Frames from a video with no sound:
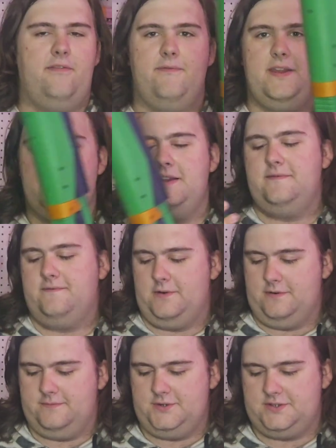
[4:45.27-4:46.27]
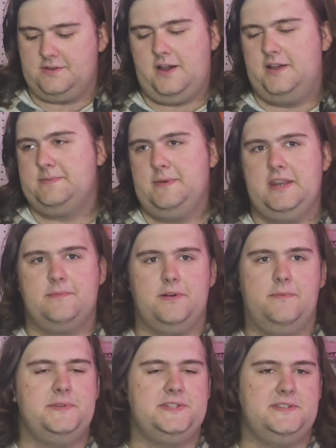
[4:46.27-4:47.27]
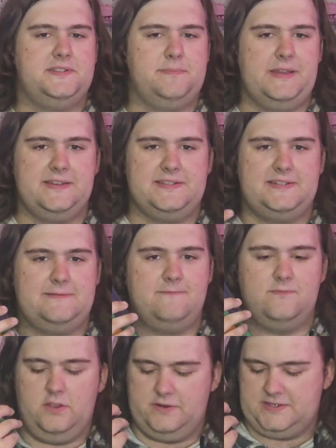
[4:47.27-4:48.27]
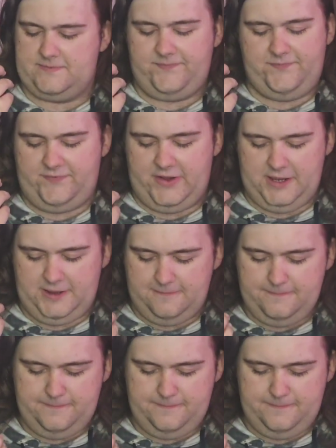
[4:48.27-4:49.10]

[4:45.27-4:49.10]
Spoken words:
in it for just cosmetic purposes, because it looks funny.